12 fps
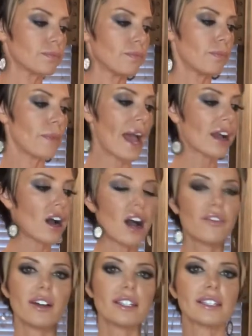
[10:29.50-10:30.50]
back off
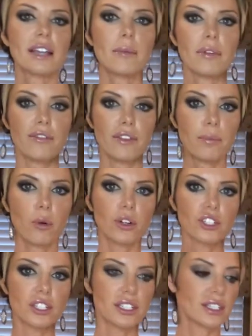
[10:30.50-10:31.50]
on some of the
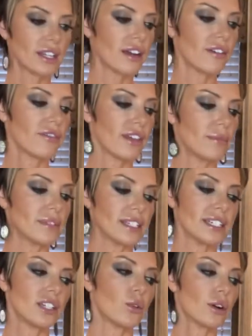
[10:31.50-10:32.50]
portions of the
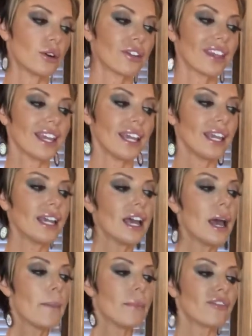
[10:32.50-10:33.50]
MCT oil or the ghee.
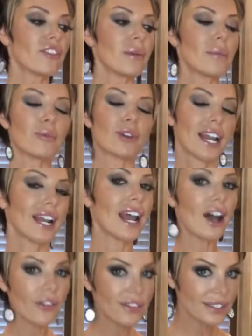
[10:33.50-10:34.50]
But from a brain
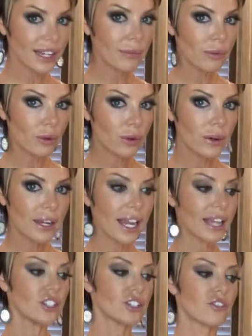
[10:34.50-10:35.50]
health standpoint and
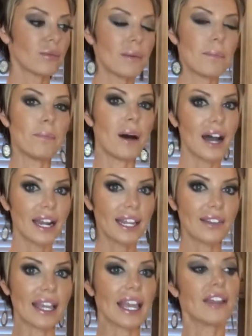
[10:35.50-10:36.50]
just from a body, like
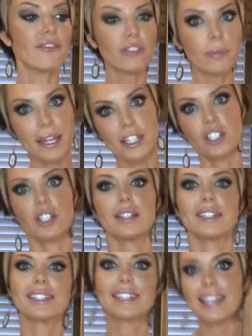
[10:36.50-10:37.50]
inflammation,
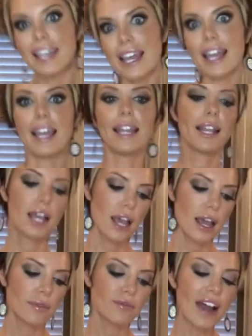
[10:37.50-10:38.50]
skin,
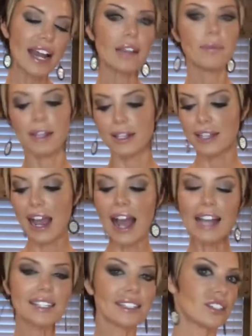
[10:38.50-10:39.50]
vitamins, I
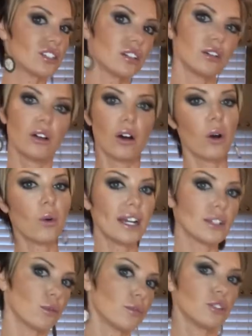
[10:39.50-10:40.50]
still always
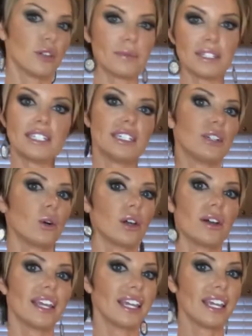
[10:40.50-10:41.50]
will do MCT oil and
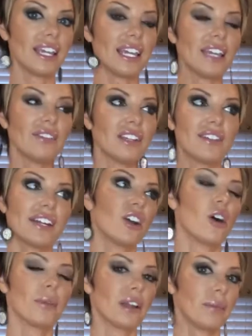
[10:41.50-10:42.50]
ghee, even if I know I'm
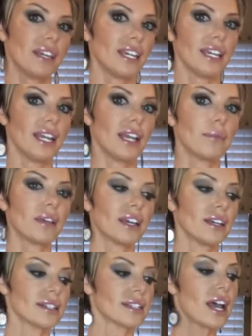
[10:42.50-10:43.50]
going to be eating, because
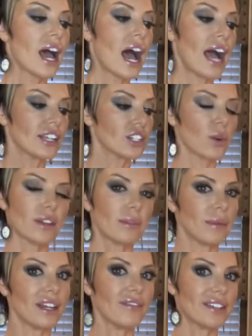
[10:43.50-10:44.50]
I just want the
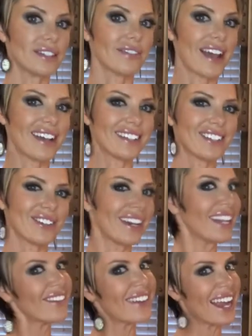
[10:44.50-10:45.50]
benefits of that. So
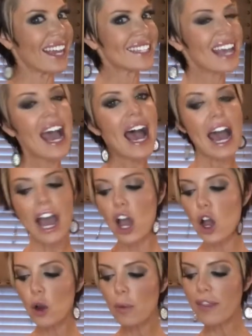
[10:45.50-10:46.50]
anyways, I
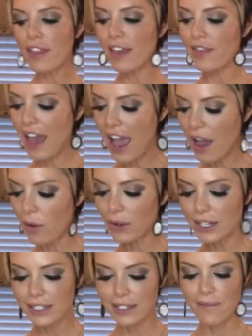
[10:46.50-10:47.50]
hope that was
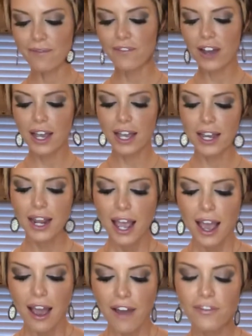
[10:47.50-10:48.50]
a
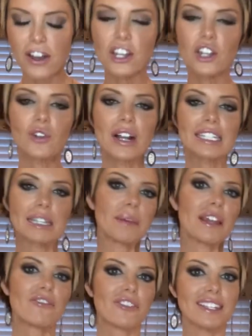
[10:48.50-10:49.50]
fun new recipe
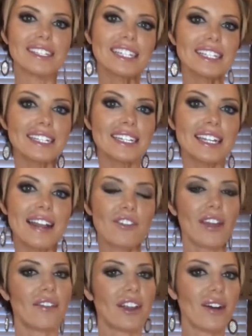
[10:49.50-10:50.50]
for the season. If you have
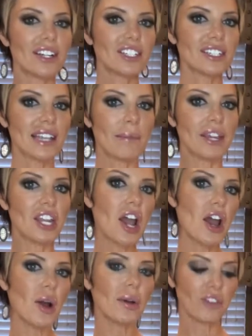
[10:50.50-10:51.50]
any questions, let me
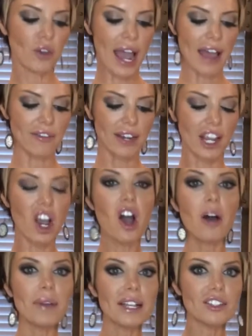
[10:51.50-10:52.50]
know. If you have any
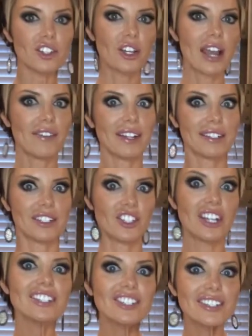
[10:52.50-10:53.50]
comments or you have any
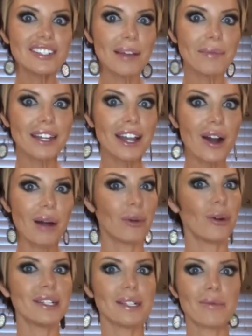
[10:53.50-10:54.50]
suggestions, let me know. I'm
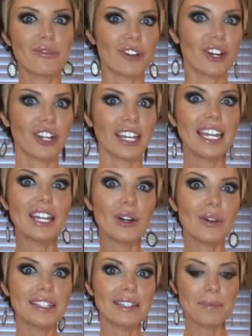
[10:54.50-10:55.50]
always up for a good keto
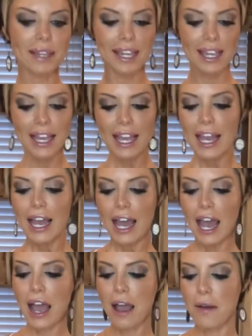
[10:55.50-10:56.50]
recipe.
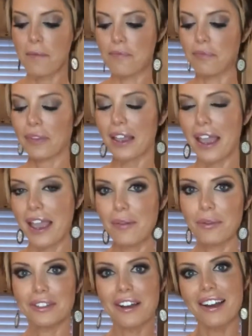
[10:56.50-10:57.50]
And we'll
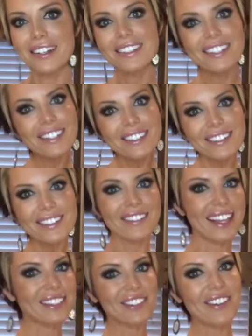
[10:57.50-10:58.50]
talk soon. So
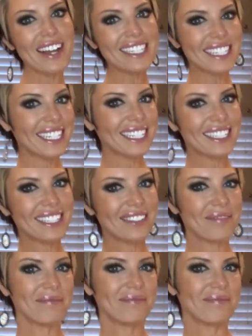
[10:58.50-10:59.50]
thanks for watching.
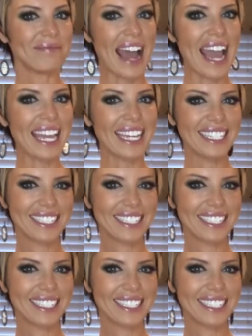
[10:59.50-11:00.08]
Bye.